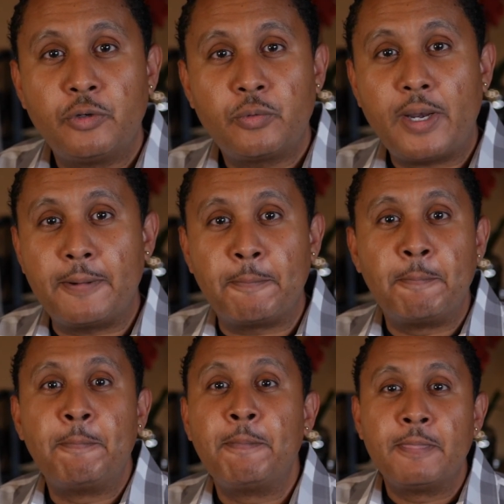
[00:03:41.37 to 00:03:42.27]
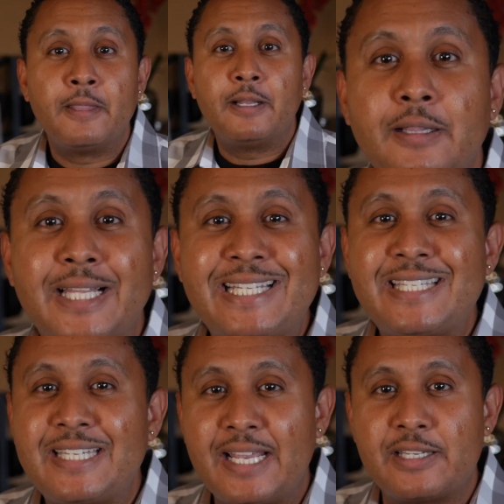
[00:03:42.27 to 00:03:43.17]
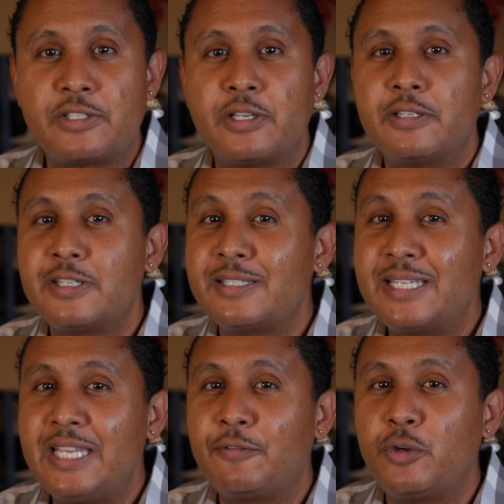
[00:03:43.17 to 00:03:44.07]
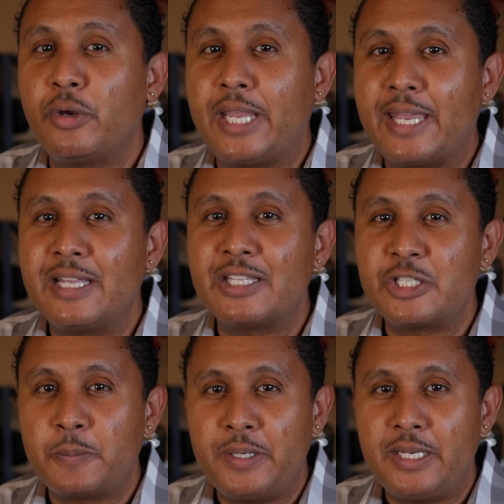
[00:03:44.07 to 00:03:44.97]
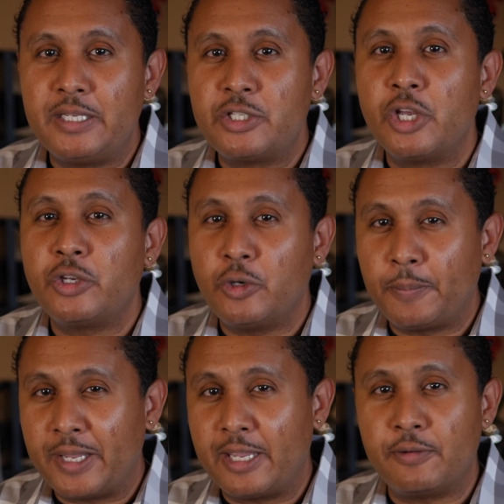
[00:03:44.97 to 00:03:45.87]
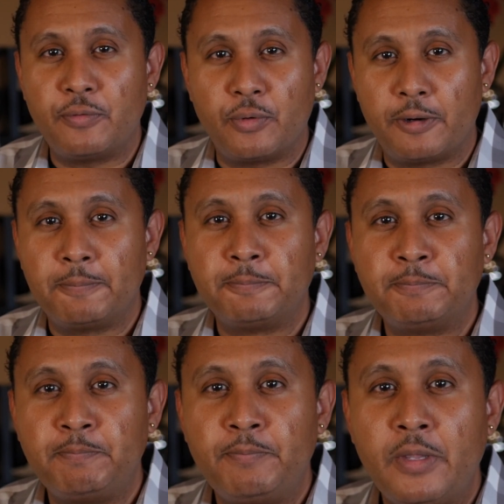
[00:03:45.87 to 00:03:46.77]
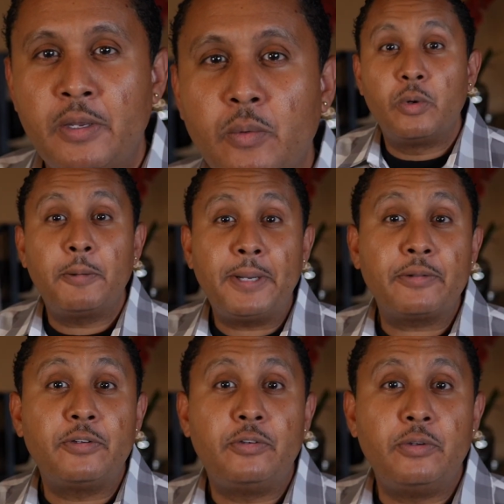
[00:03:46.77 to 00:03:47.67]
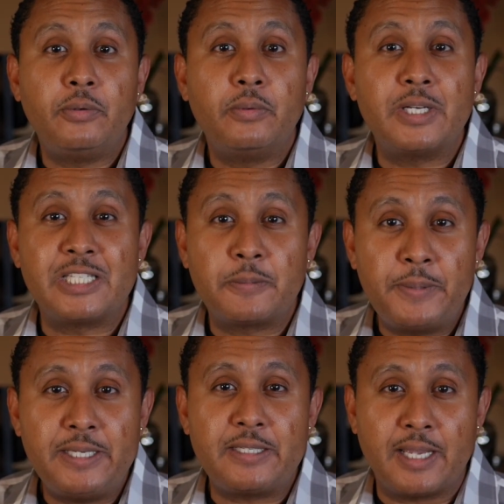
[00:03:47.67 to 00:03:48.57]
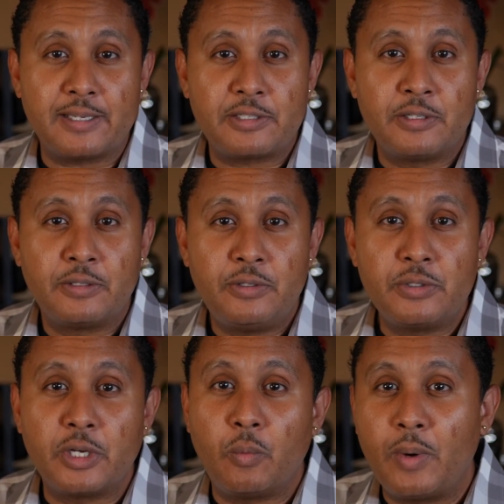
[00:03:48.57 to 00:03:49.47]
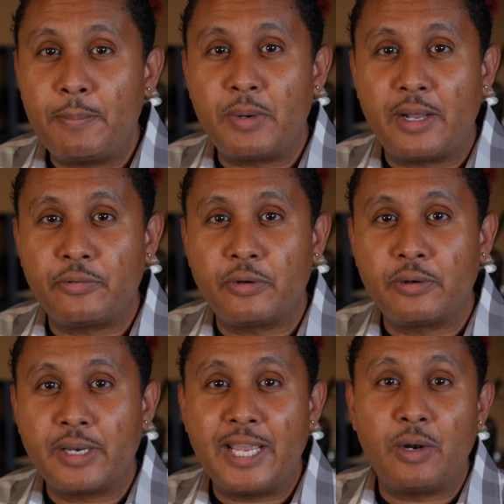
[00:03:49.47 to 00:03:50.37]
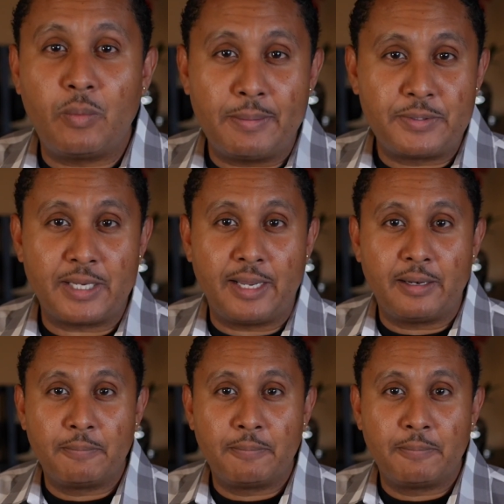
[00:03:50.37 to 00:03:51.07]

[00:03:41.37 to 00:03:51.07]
Great. Let's test to see if you're getting the speeds you're paying for. We're about to do a speed test using a web browser and a website.